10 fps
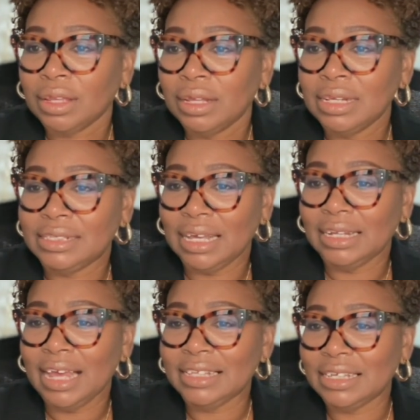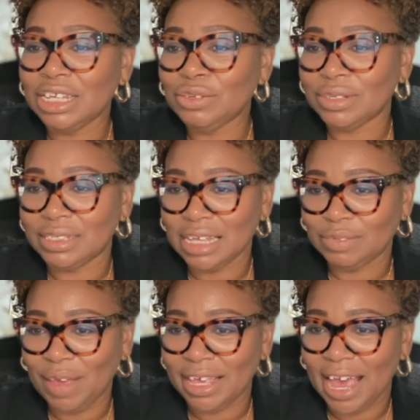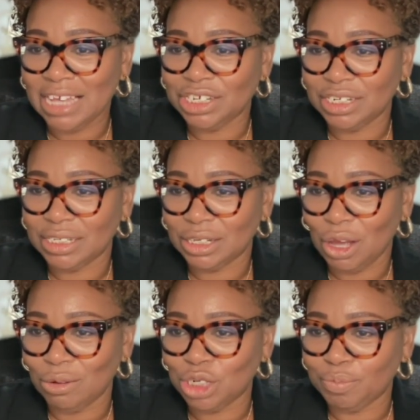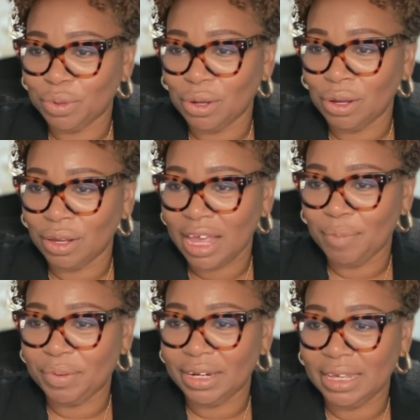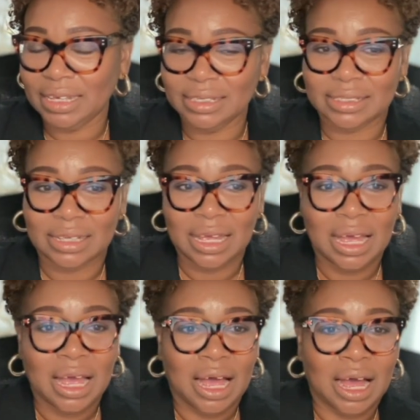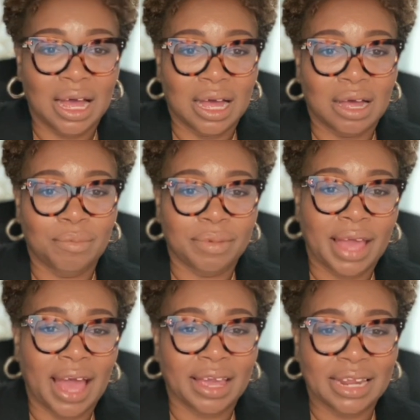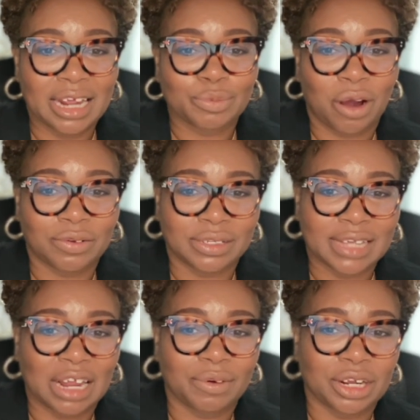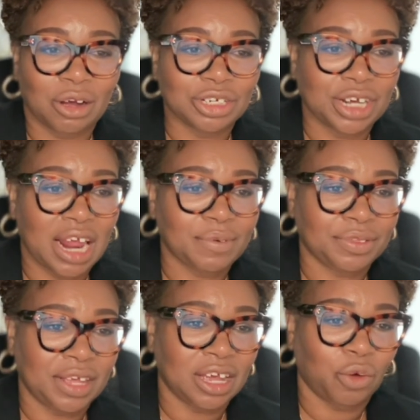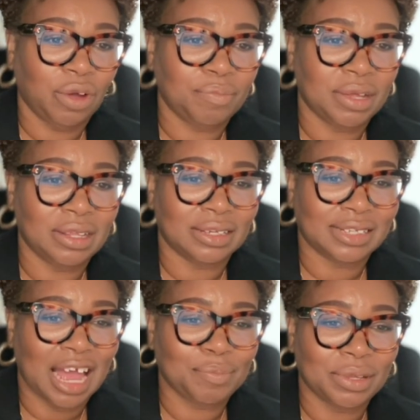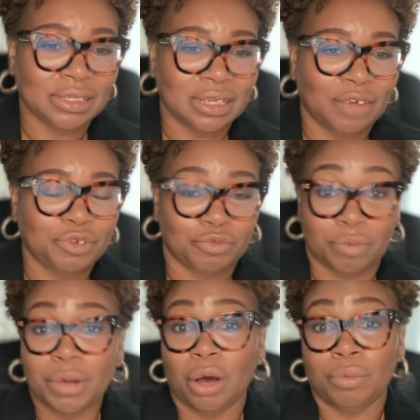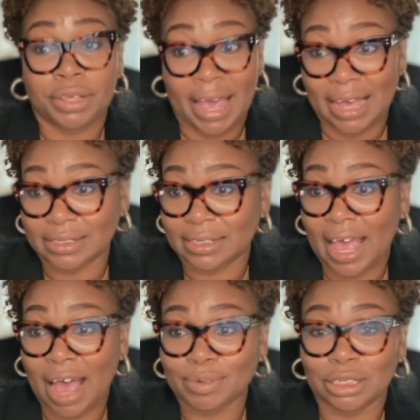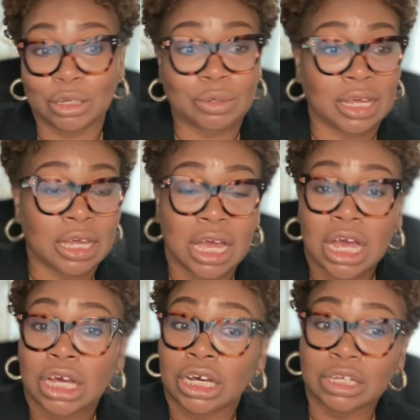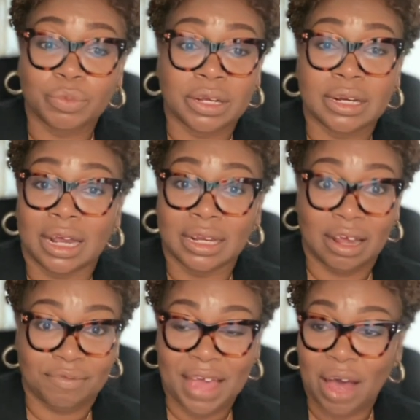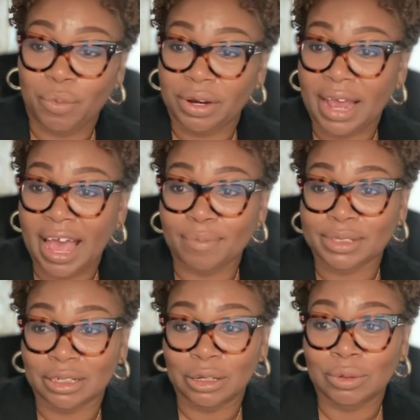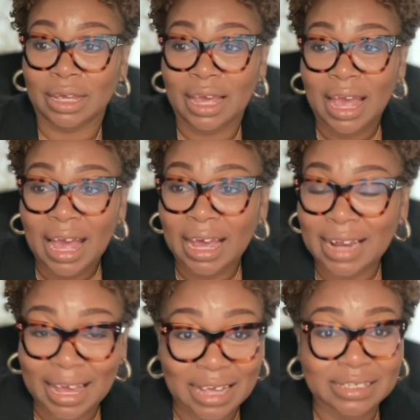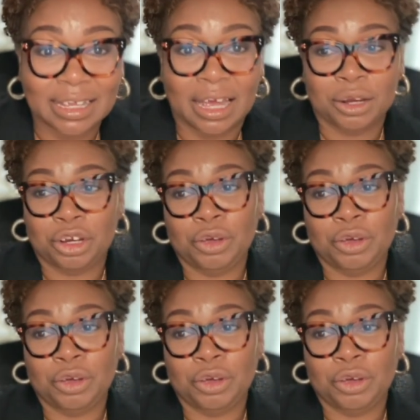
Let's see. LinkedIn user says vacation is negotiable. Companies calculate as part of your salary, negotiate everything, equipment, stipends if you're remote. Yes, absolutely. Good one. I love that one. Absolutely. And like I said,